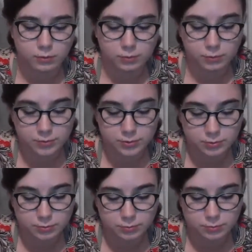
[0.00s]
Oops.
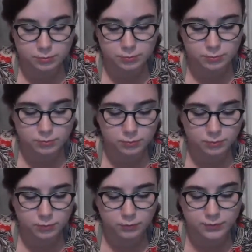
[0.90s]

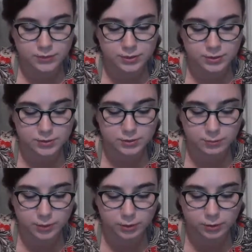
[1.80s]
It stays on
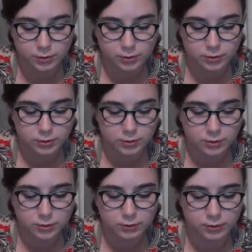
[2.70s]
my hook.
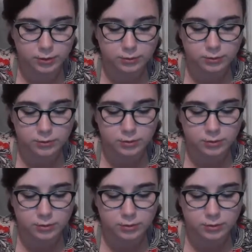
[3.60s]
There we go.